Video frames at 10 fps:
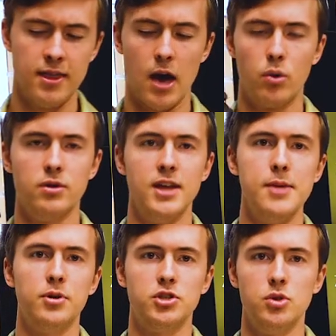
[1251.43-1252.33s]
that will
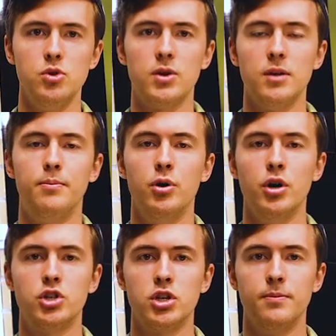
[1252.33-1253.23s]
enable it so you can
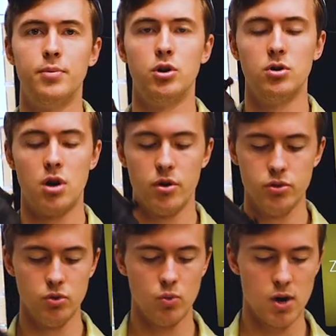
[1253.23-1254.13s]
push and pull all
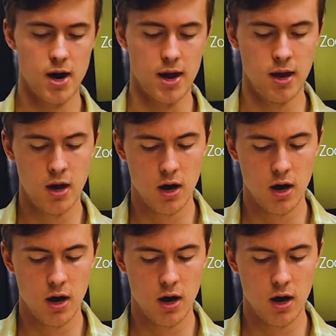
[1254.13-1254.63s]
you want.